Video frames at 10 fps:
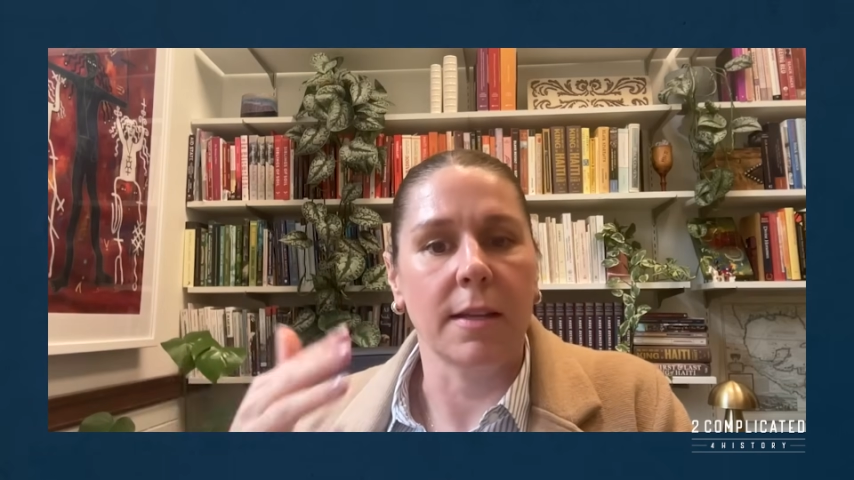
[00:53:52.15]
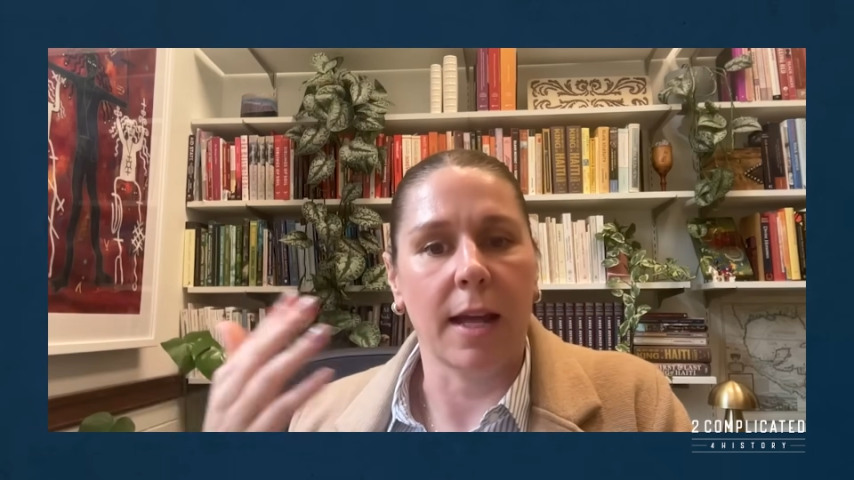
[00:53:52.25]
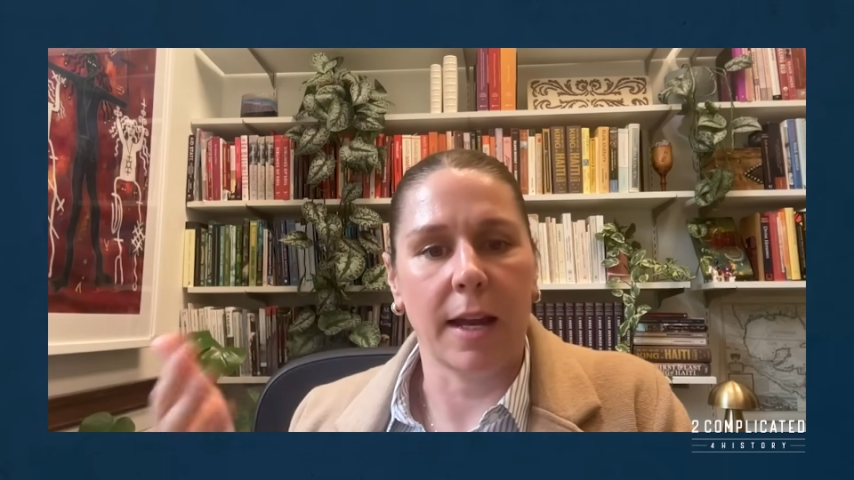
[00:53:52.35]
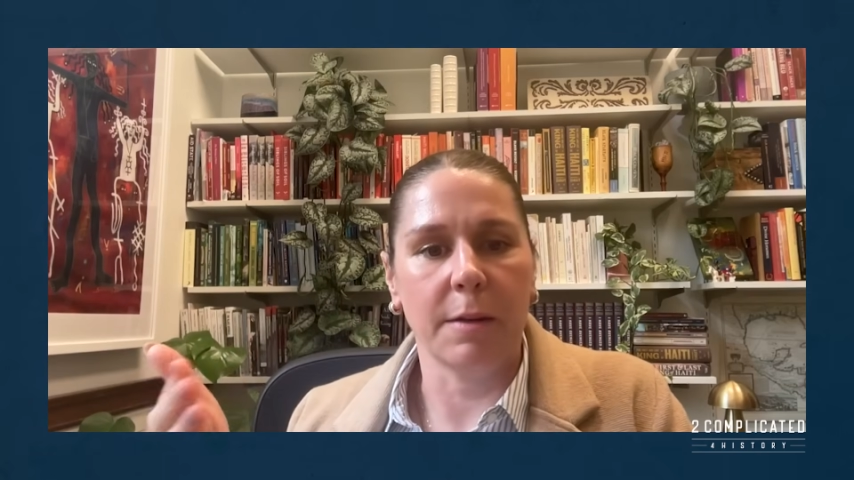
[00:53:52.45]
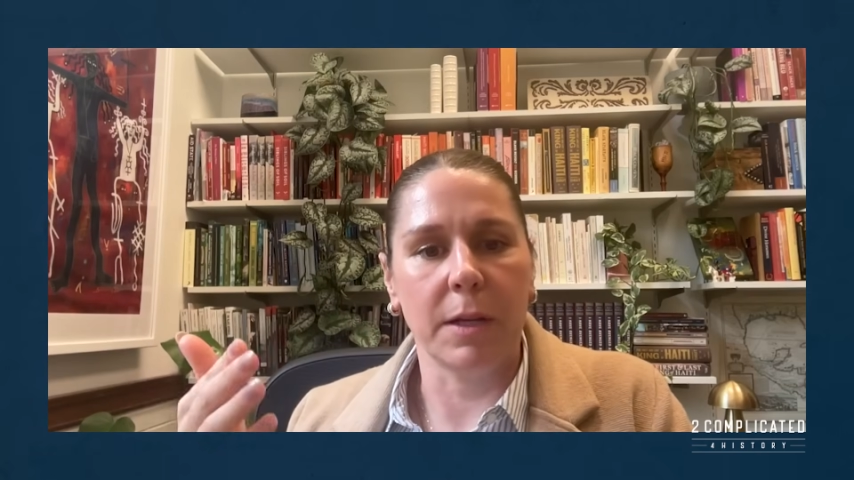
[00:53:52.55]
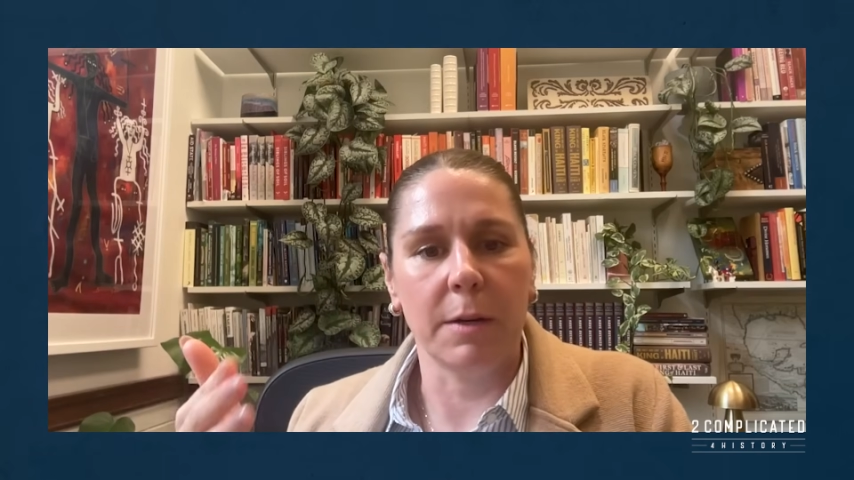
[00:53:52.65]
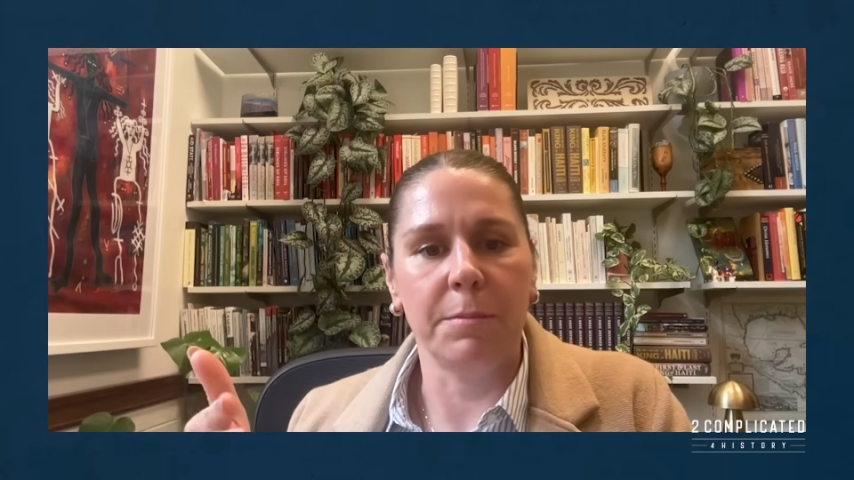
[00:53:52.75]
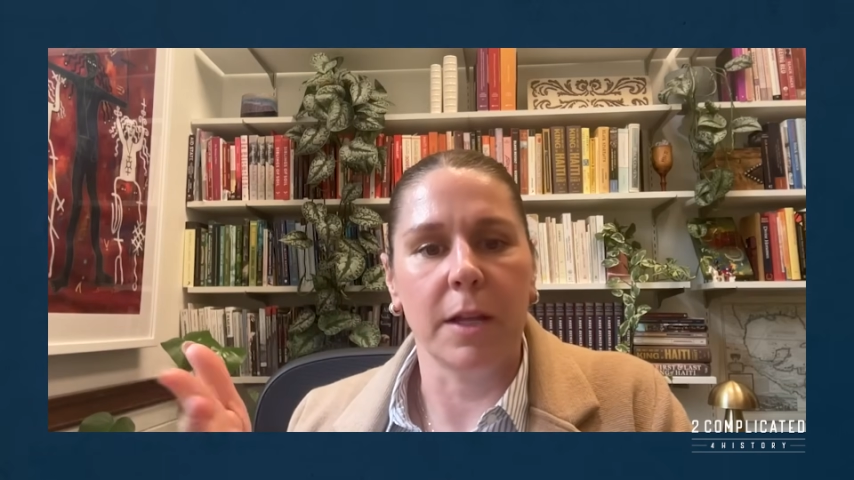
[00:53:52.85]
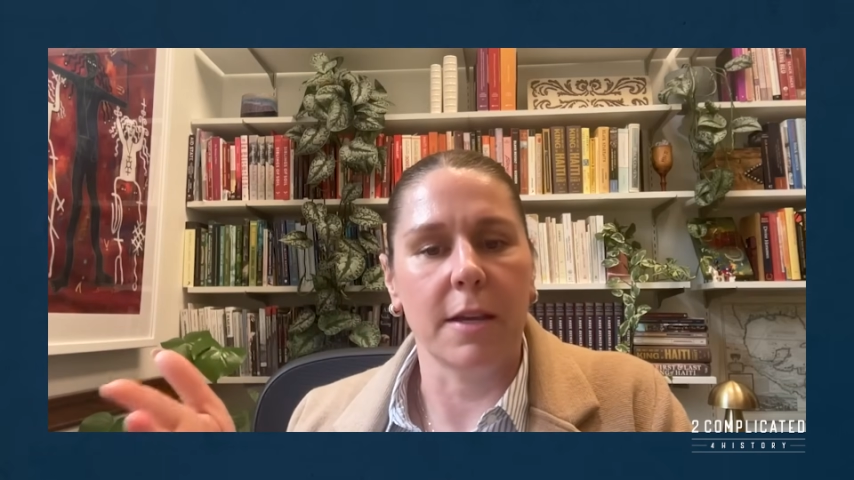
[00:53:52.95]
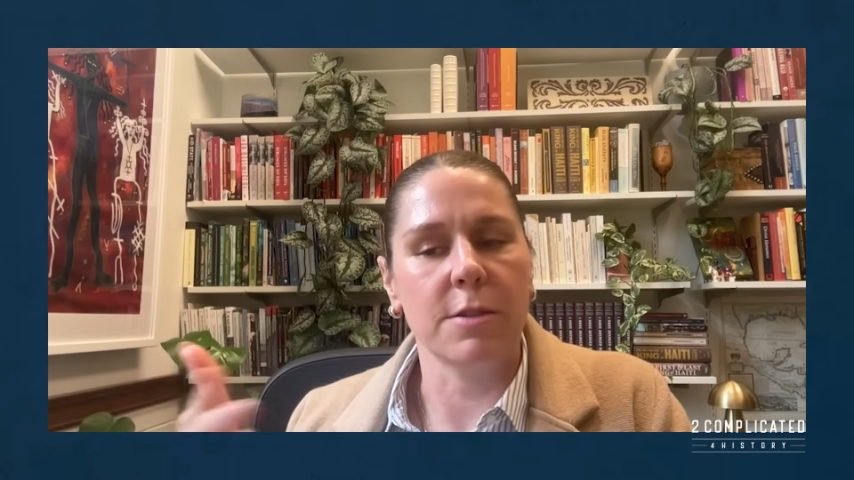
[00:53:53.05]
And that had been a
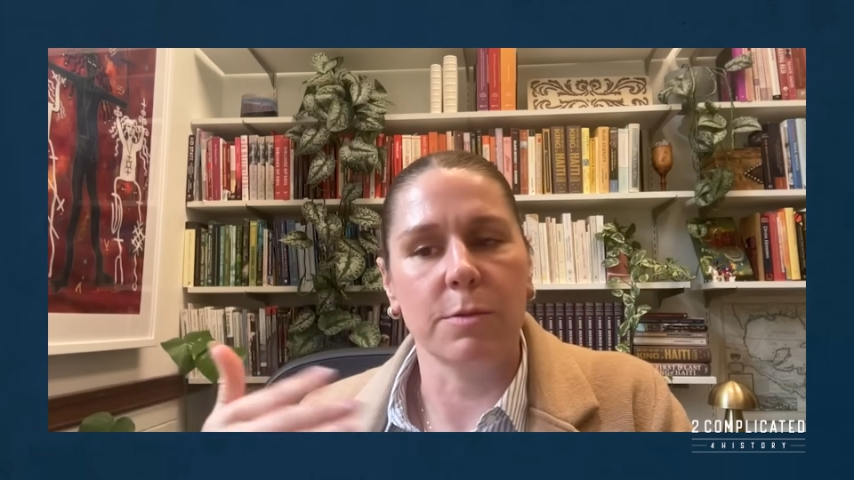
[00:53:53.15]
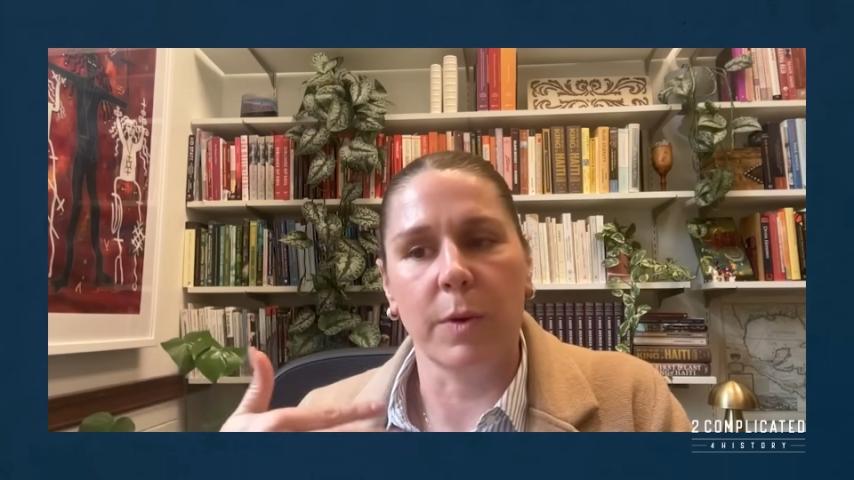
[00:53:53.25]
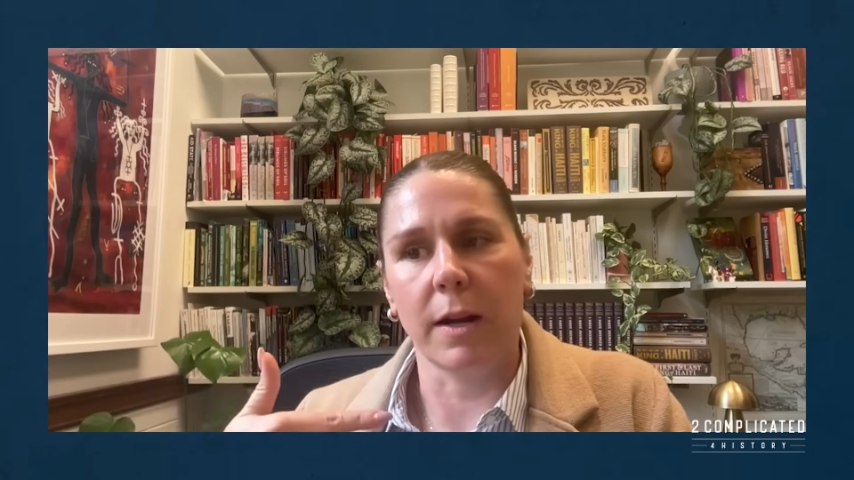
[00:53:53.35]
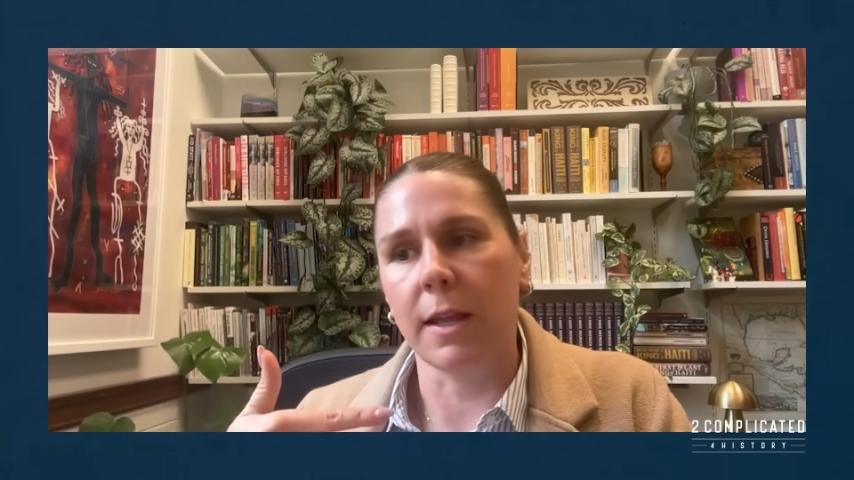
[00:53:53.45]
place where